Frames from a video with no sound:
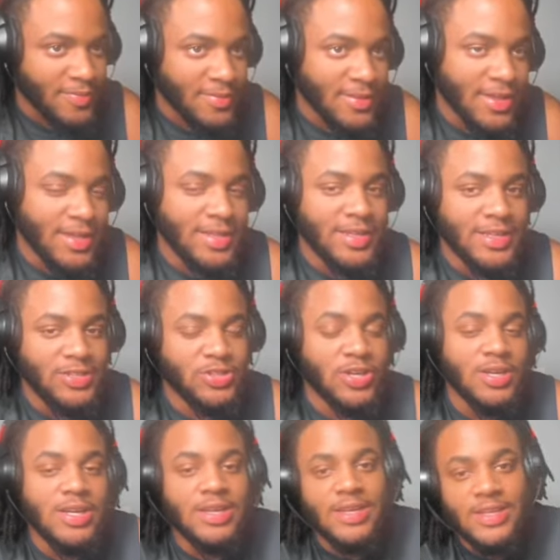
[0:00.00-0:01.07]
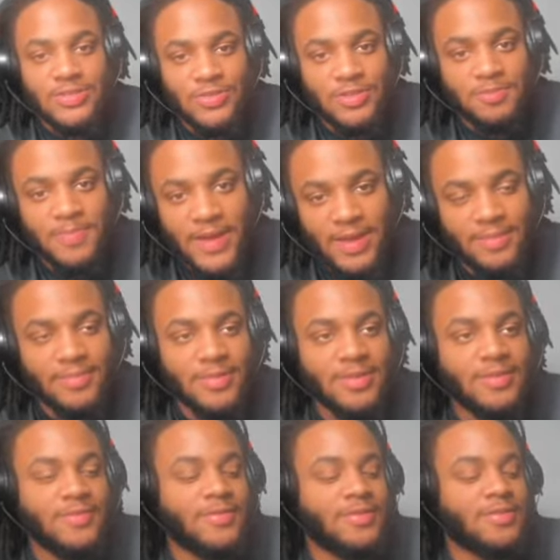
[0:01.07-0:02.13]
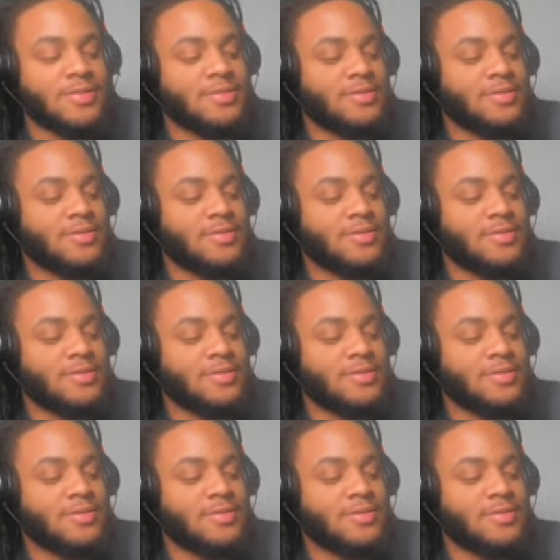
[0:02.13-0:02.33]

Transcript: He he trying to disrespect motherfucker